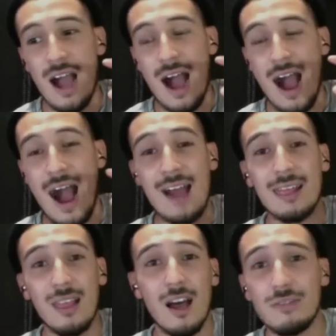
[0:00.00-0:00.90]
I
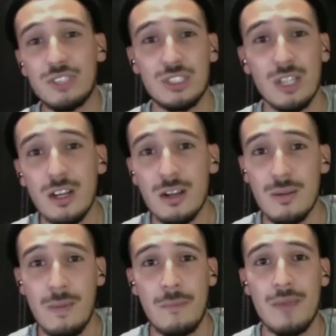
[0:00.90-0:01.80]
love sugar,
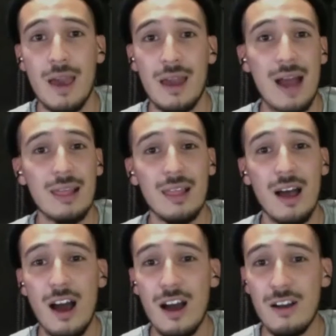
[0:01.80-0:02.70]
man. I
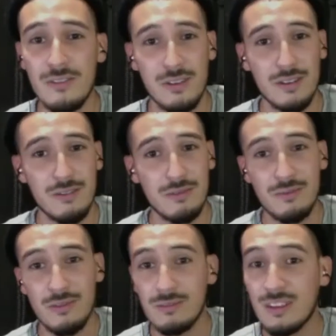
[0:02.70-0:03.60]
love
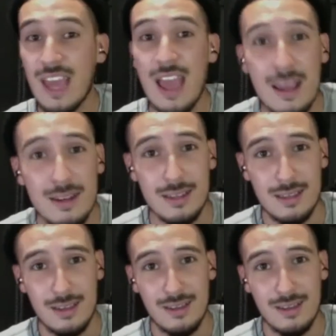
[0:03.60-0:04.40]
candy.